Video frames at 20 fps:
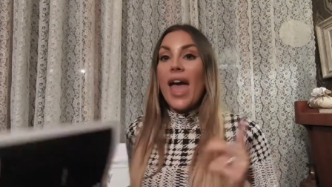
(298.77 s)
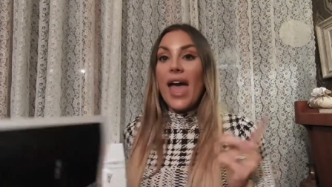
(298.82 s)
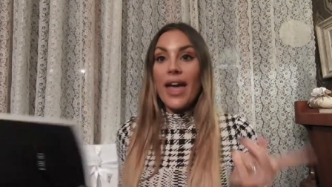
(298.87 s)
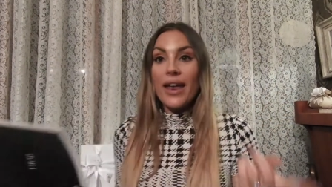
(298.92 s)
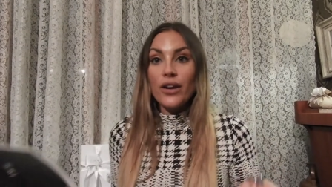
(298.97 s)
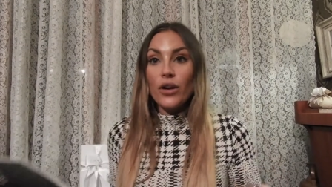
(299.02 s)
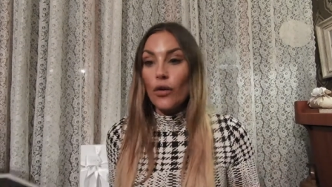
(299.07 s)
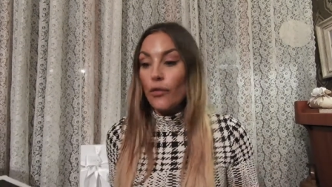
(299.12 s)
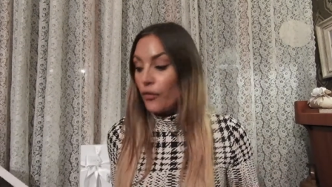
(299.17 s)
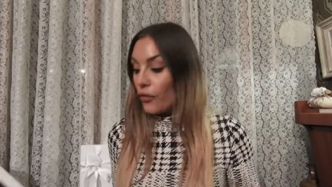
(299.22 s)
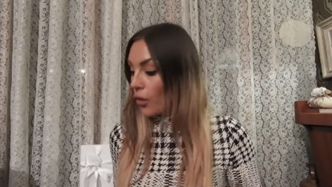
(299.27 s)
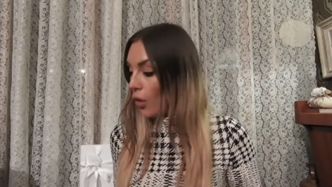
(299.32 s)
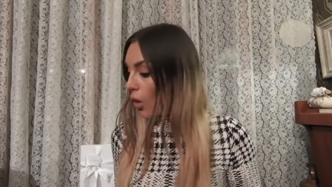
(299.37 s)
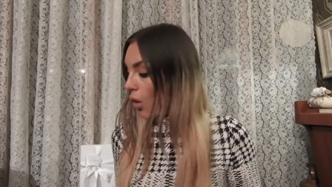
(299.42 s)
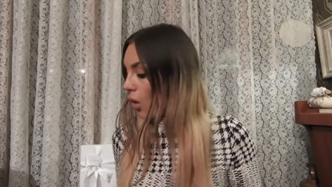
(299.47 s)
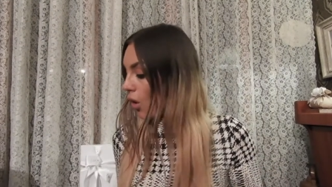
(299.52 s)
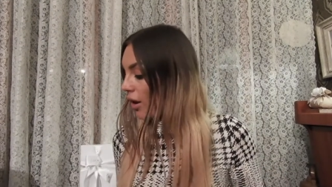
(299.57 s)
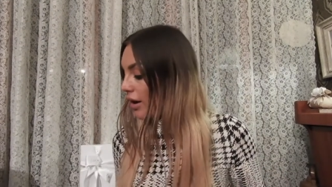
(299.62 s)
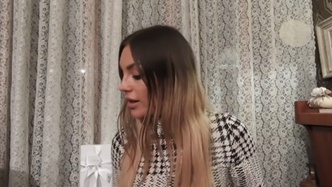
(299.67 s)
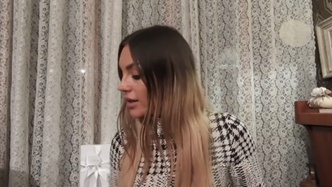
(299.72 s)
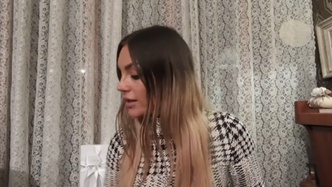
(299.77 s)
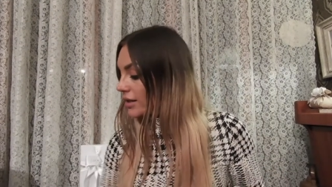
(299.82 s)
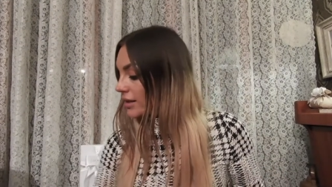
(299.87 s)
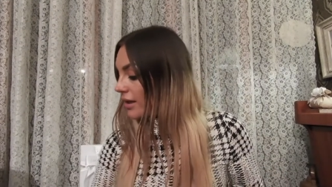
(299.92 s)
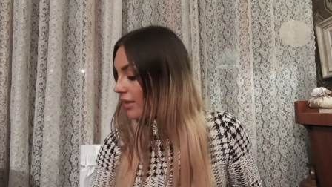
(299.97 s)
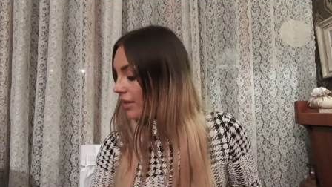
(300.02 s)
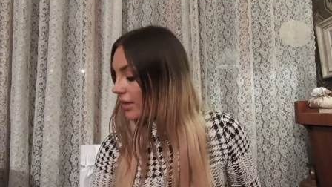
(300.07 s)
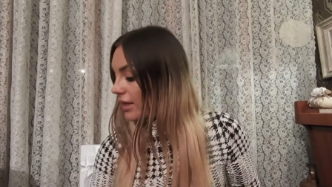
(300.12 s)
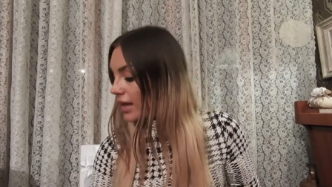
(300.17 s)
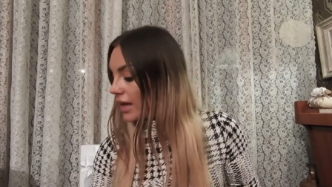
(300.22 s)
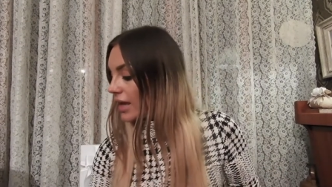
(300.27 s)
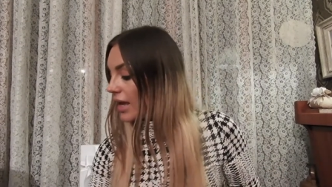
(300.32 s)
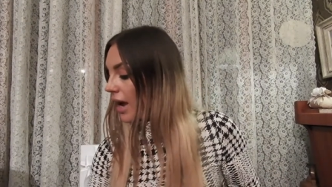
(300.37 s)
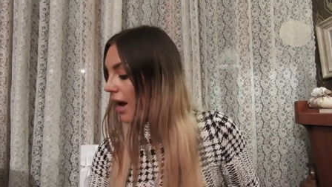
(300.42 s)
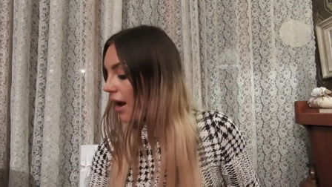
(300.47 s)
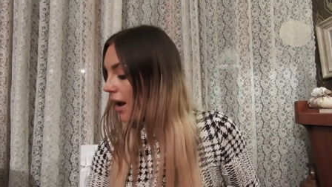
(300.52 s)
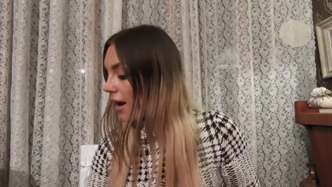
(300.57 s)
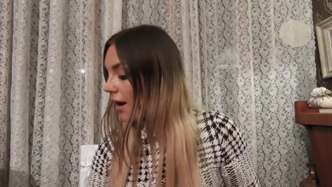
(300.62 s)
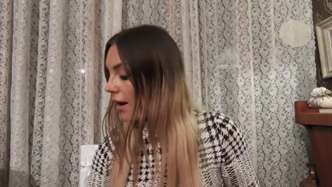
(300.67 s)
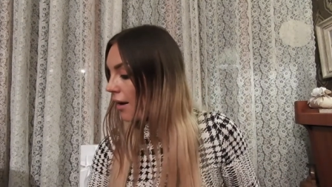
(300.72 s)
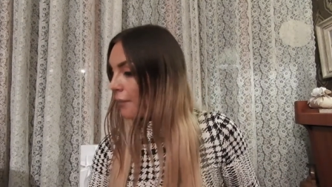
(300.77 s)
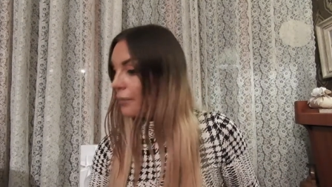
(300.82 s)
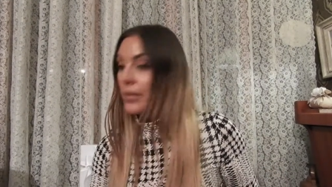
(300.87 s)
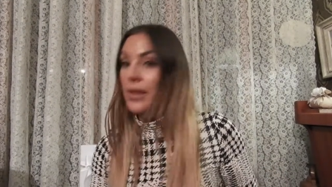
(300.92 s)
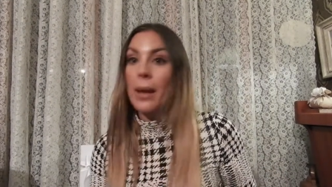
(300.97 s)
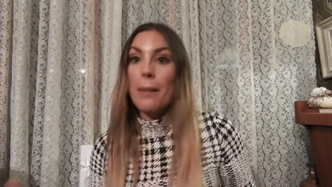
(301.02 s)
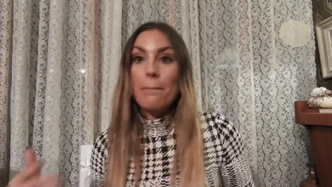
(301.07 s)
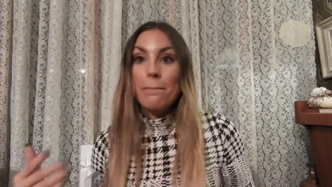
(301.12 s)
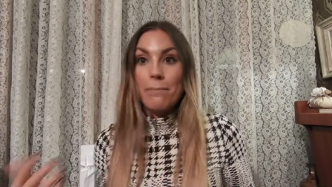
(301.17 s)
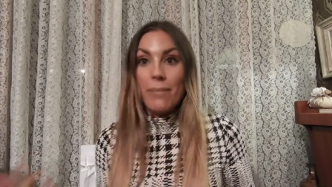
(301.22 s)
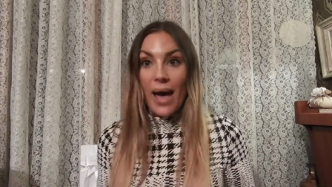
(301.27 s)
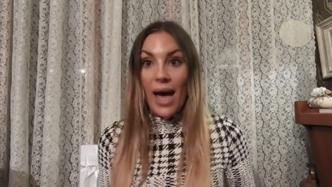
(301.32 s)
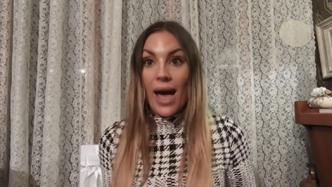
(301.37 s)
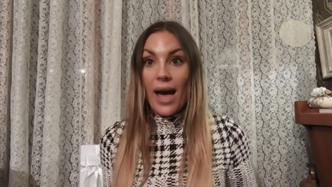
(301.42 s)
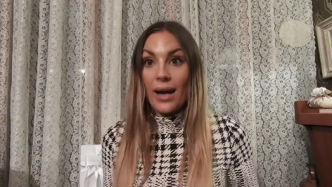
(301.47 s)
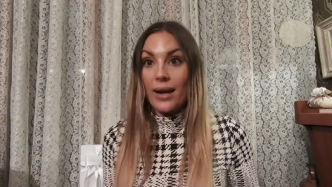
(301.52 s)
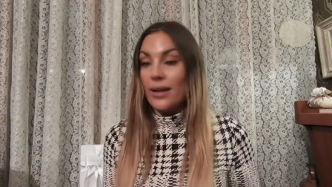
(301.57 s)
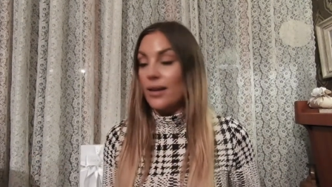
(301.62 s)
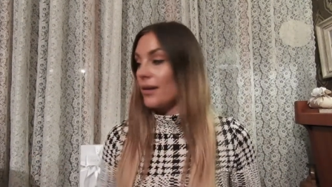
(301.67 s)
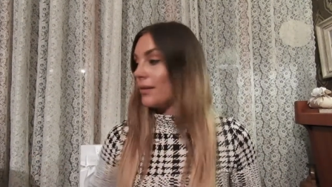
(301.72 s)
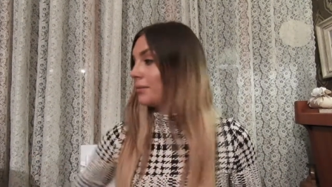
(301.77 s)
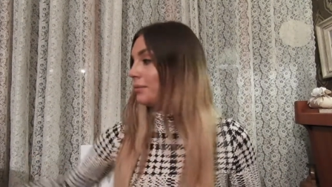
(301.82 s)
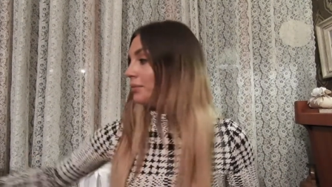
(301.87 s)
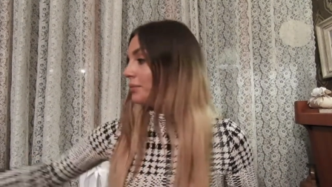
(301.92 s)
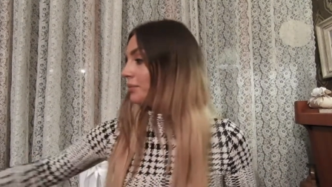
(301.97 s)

and of course the um, bag